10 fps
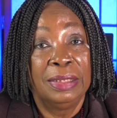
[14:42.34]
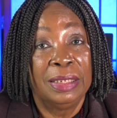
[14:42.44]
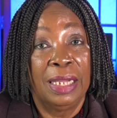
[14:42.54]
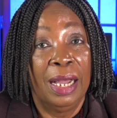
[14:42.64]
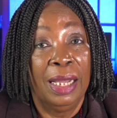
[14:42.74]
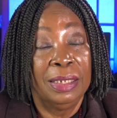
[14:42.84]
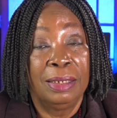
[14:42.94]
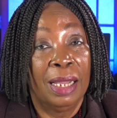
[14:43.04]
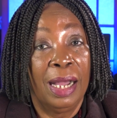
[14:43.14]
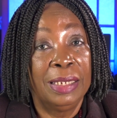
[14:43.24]
See,
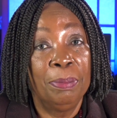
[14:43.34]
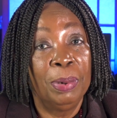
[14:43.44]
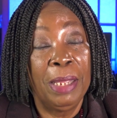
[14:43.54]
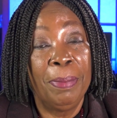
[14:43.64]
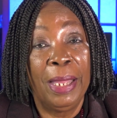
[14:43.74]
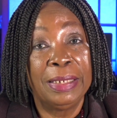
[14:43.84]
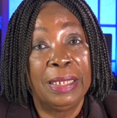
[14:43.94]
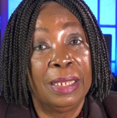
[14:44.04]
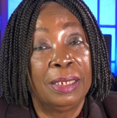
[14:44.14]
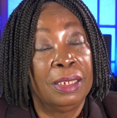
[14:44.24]
God didn't play back
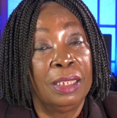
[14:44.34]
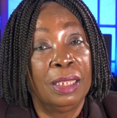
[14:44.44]
then.